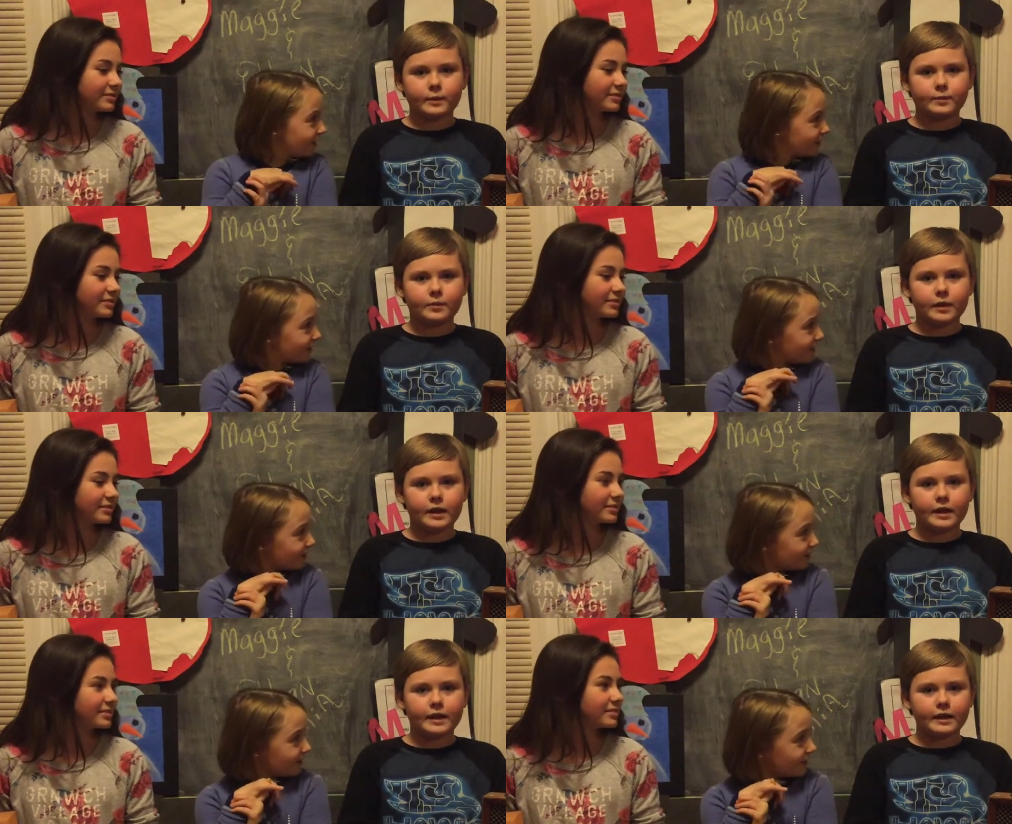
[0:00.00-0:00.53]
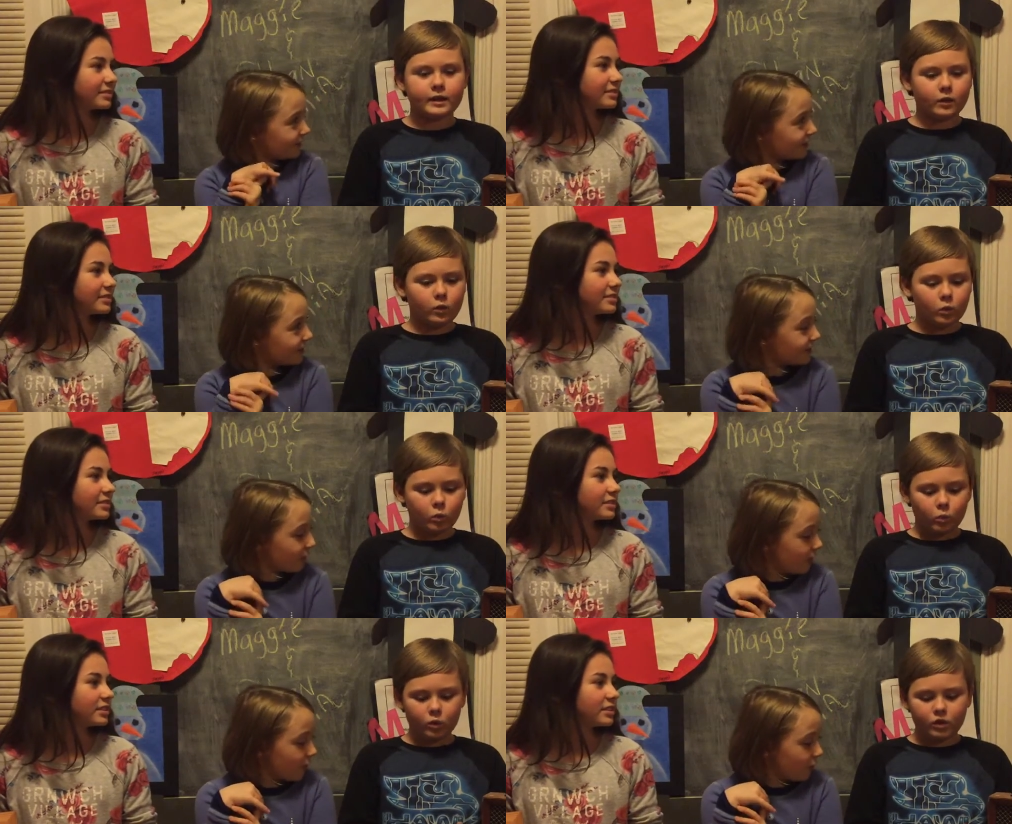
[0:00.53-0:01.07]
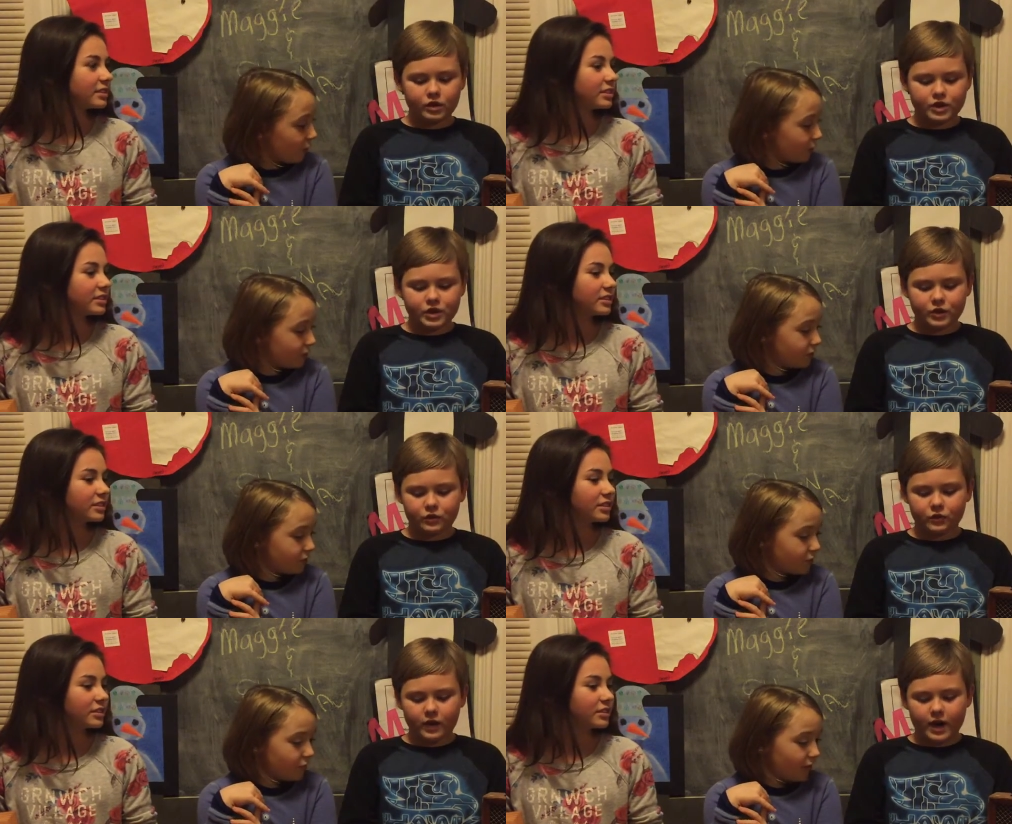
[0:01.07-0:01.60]
Speaker 1: be playing Would
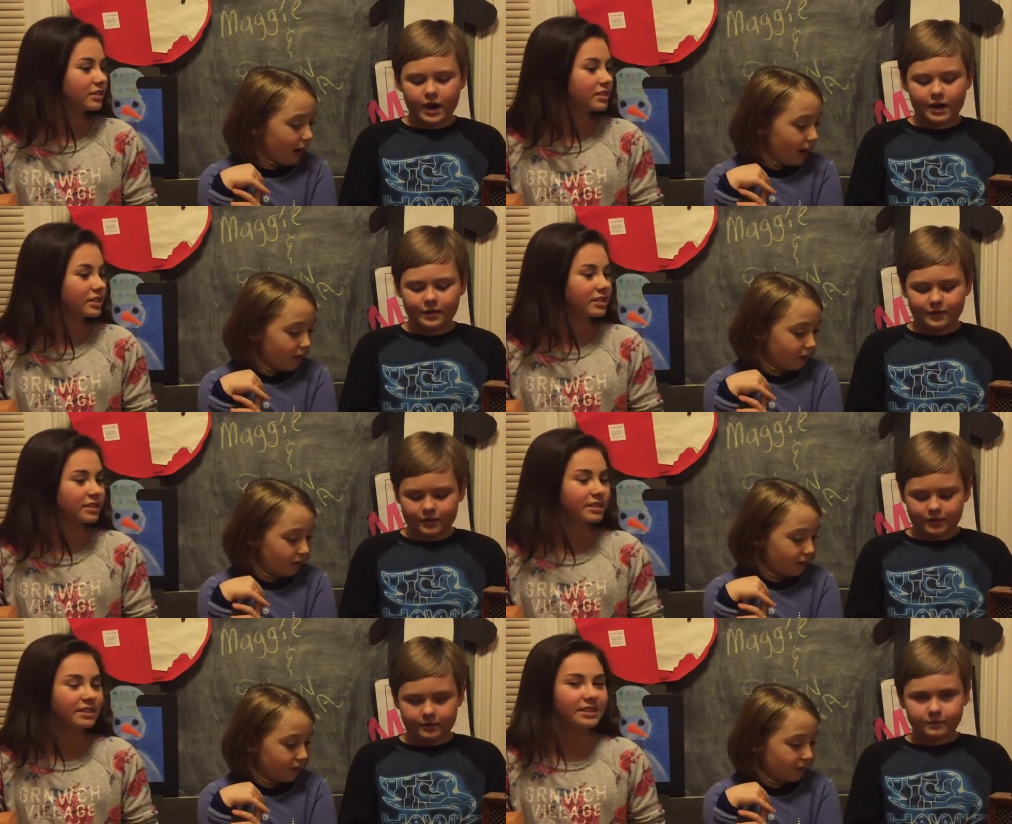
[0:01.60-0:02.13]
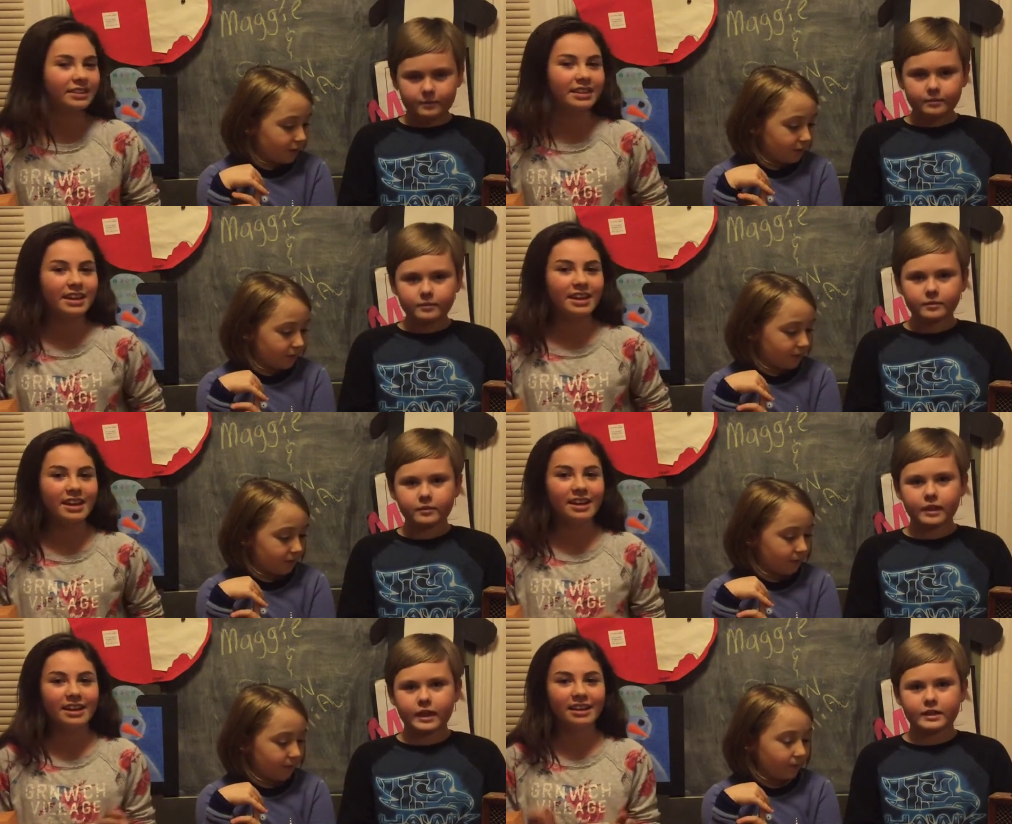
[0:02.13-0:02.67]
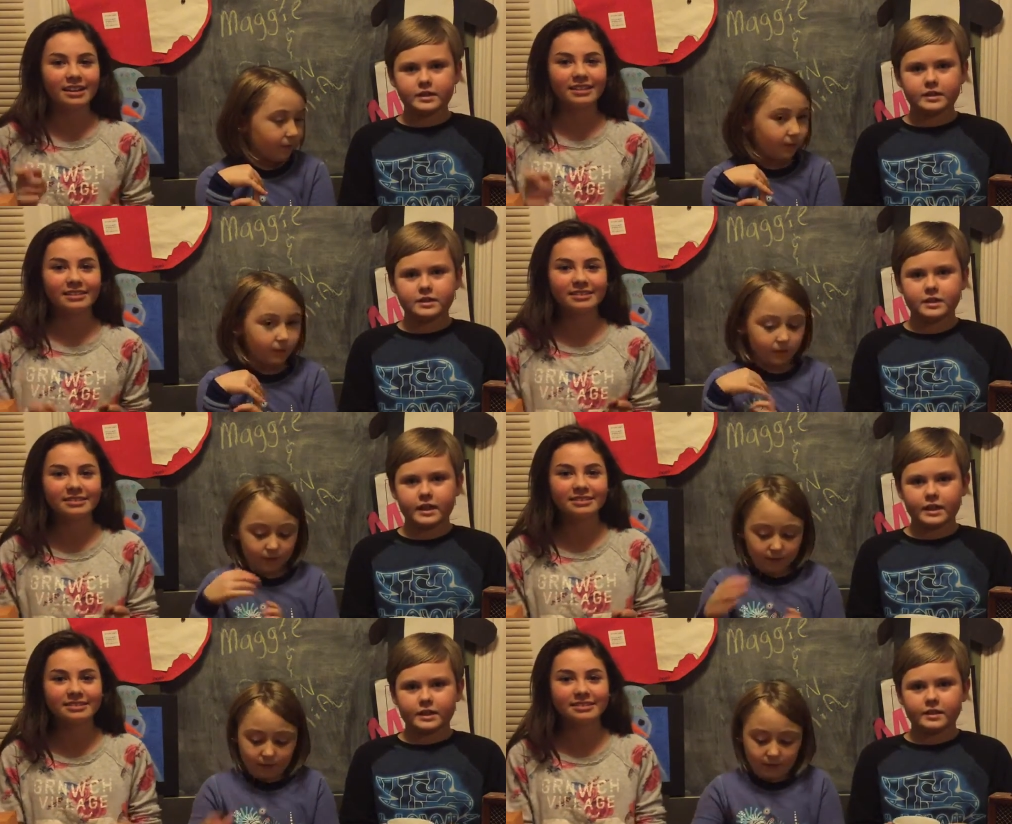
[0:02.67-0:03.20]
You Rather. Let's
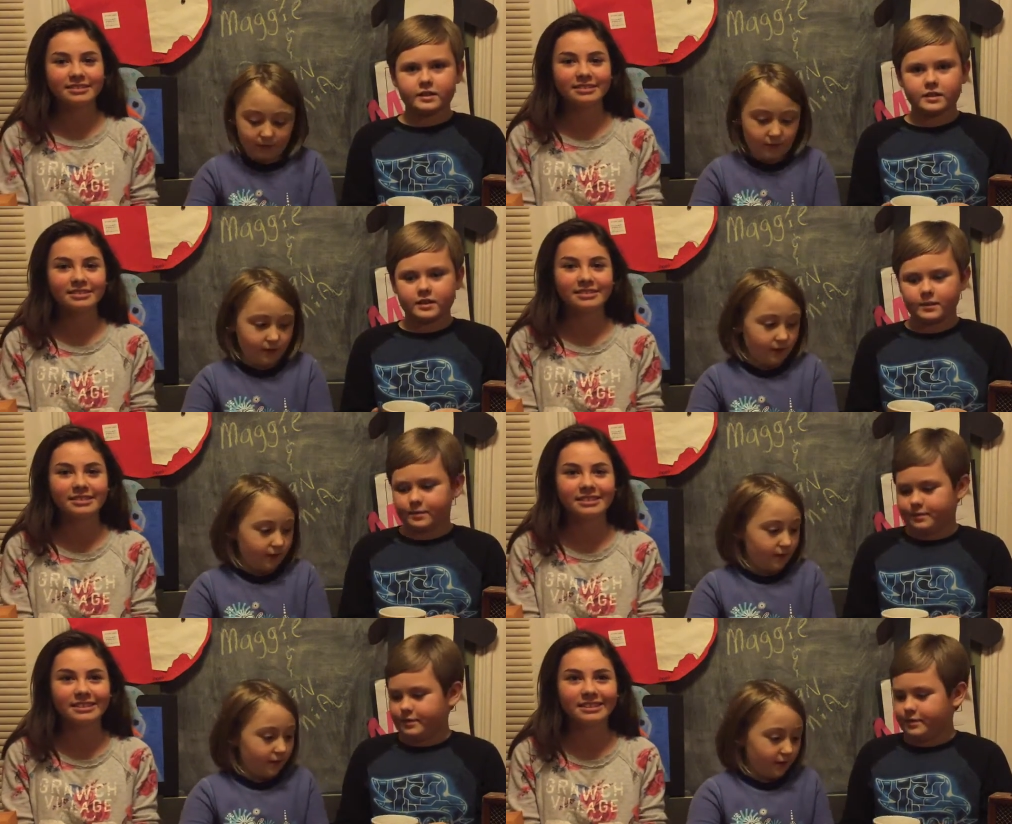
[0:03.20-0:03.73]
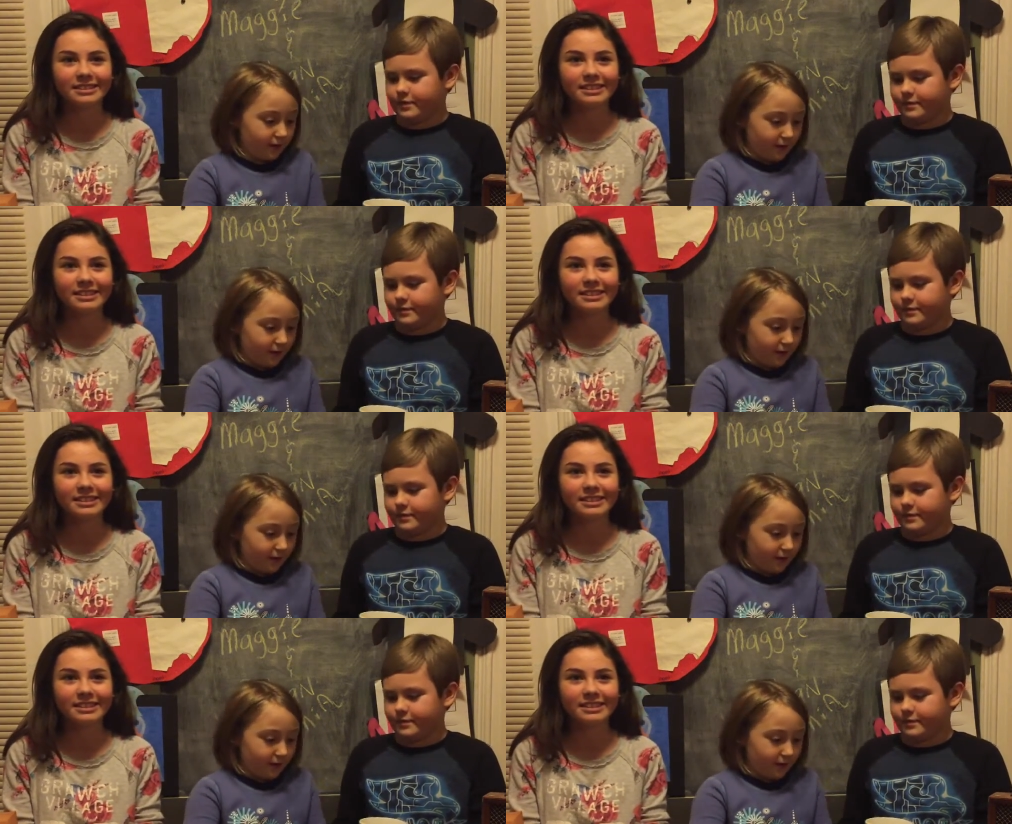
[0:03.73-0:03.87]
take a sip.